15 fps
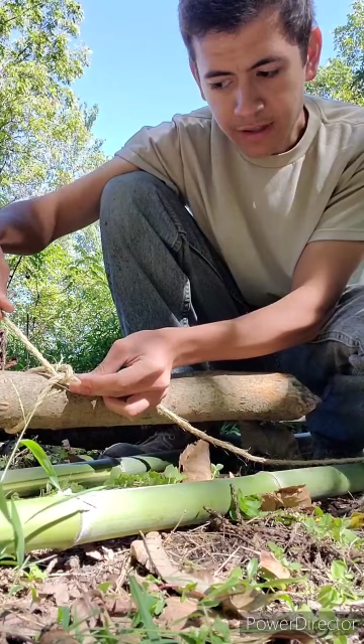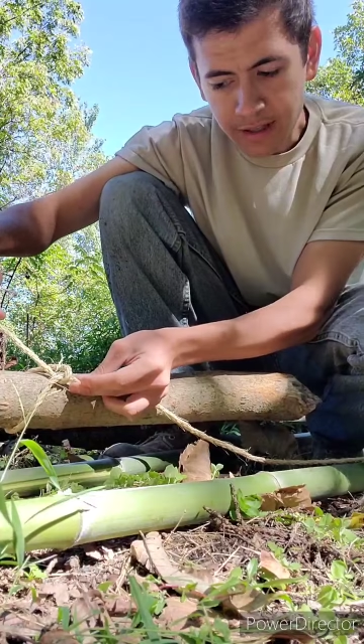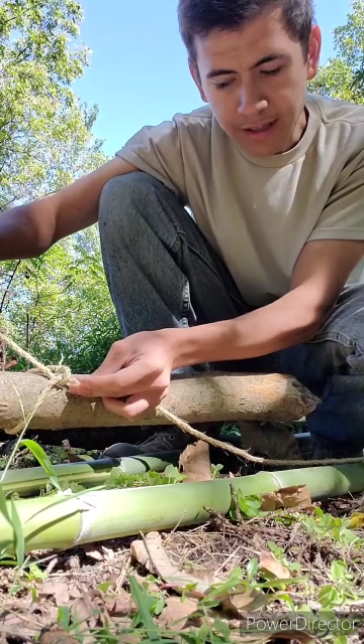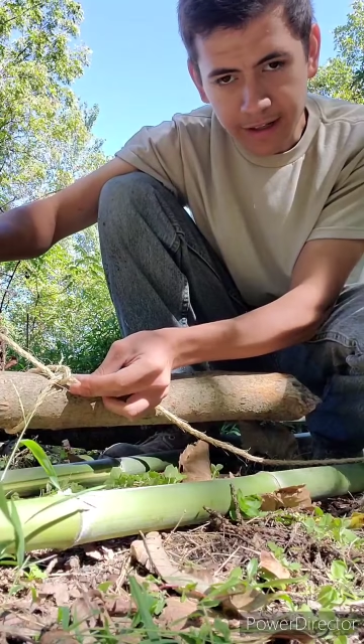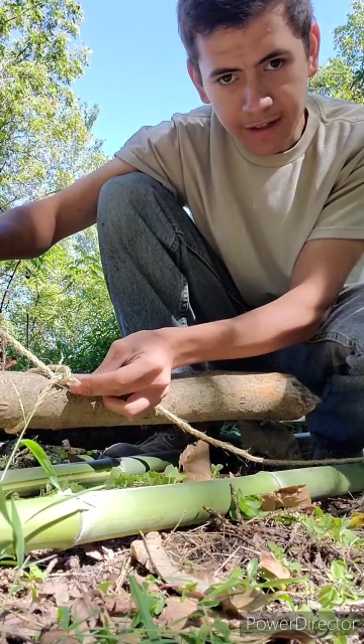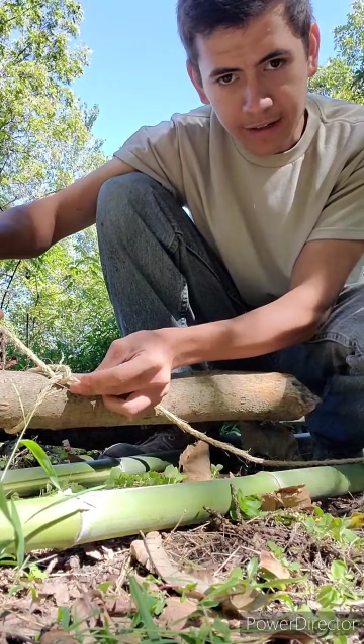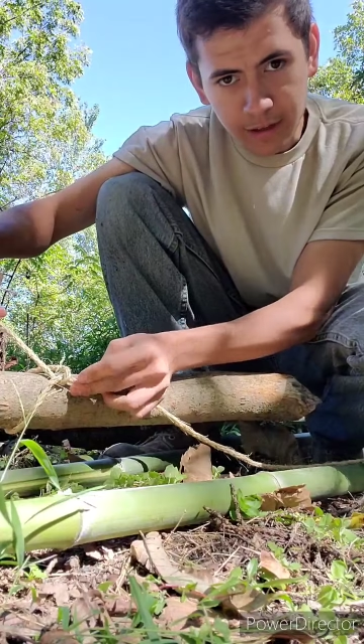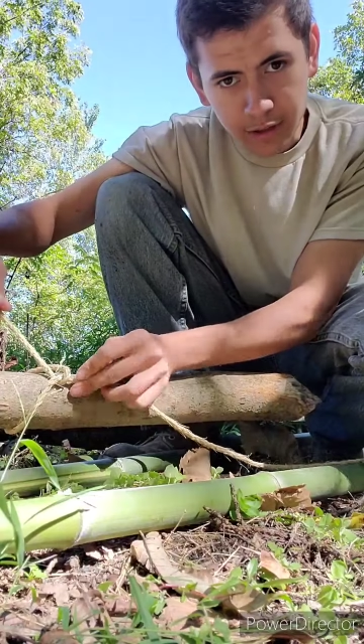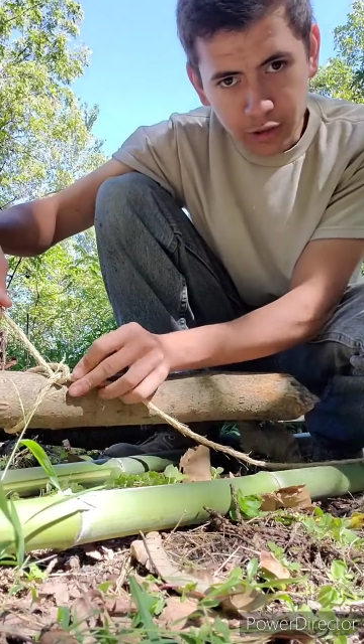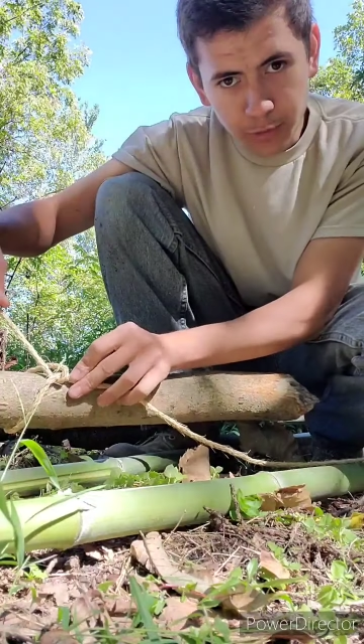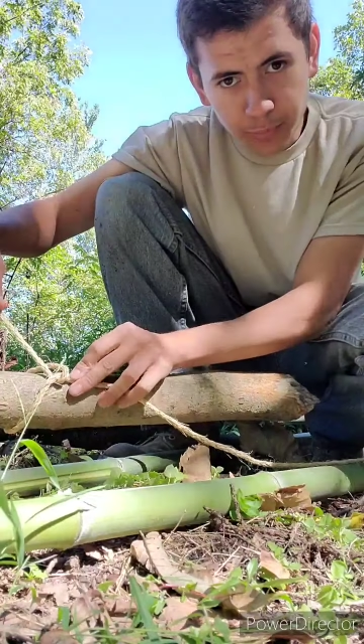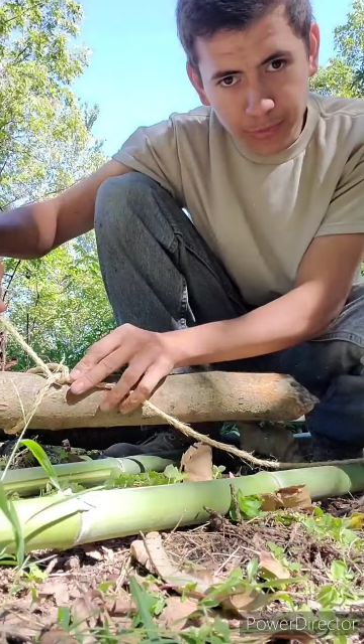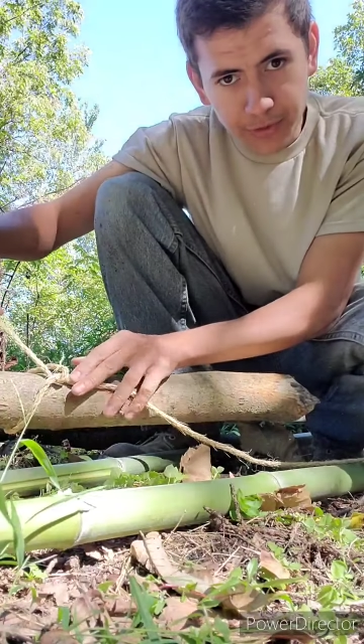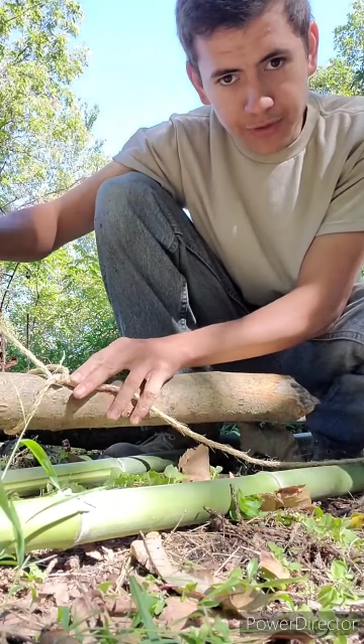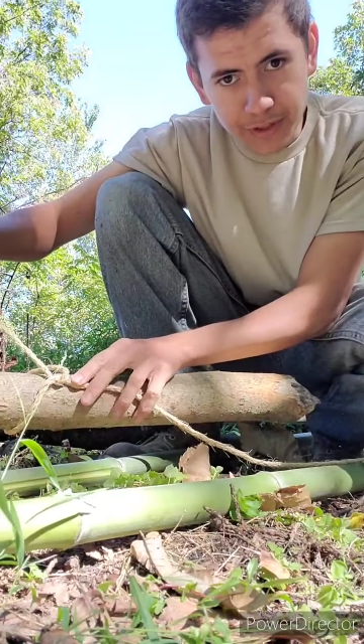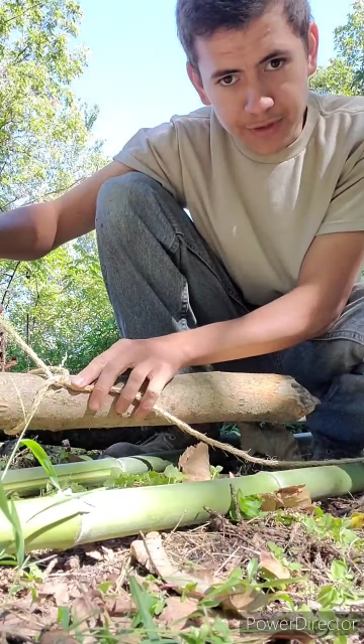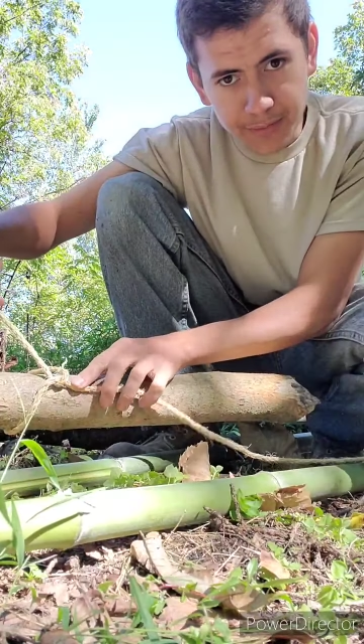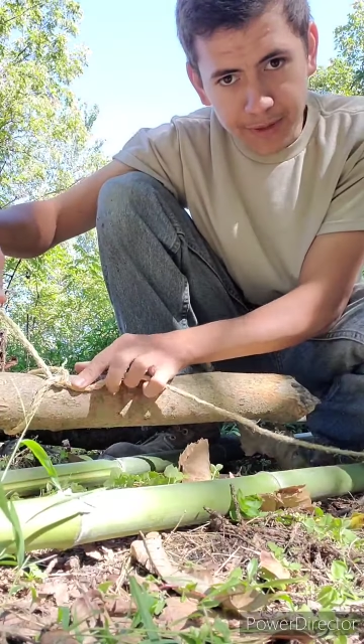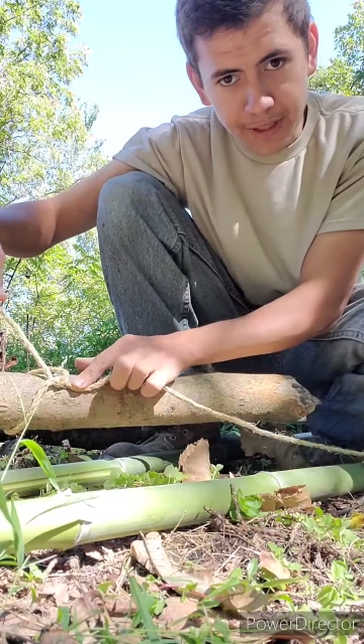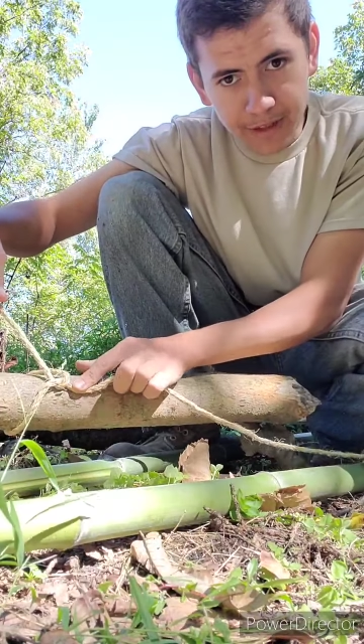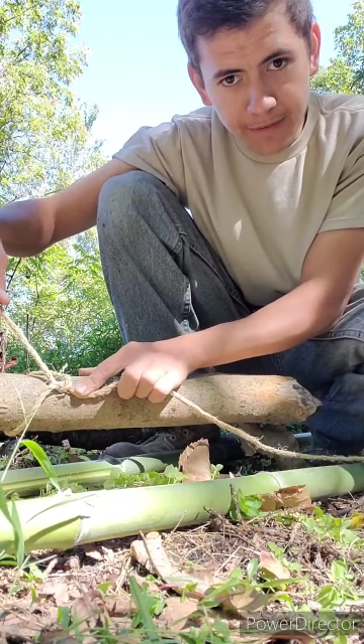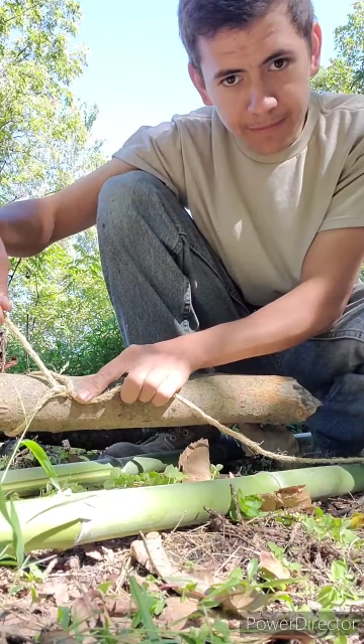into the loop you just
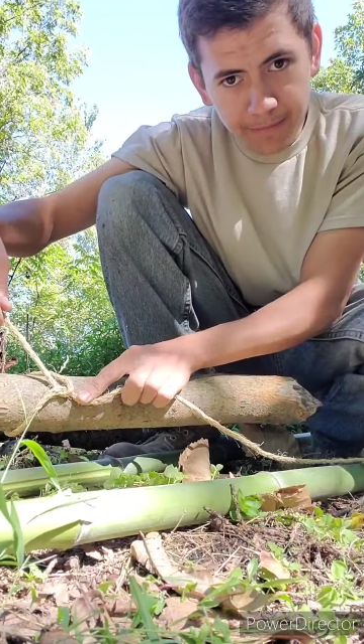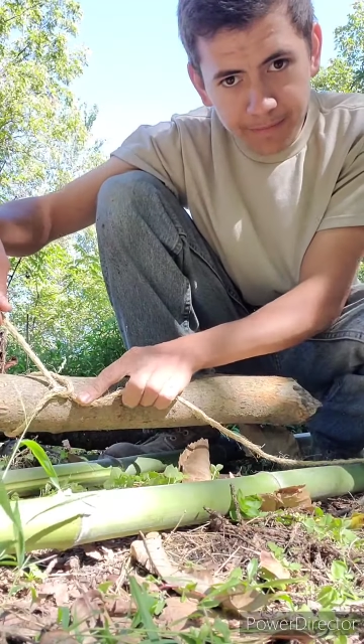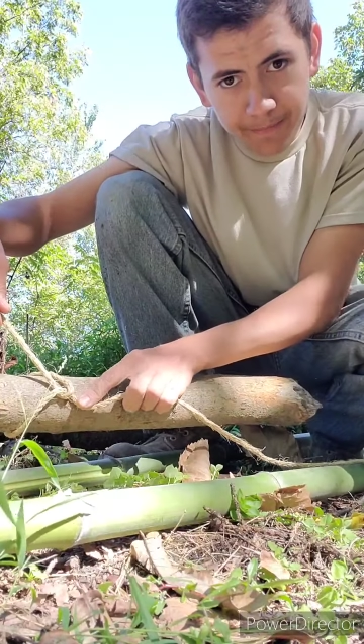made.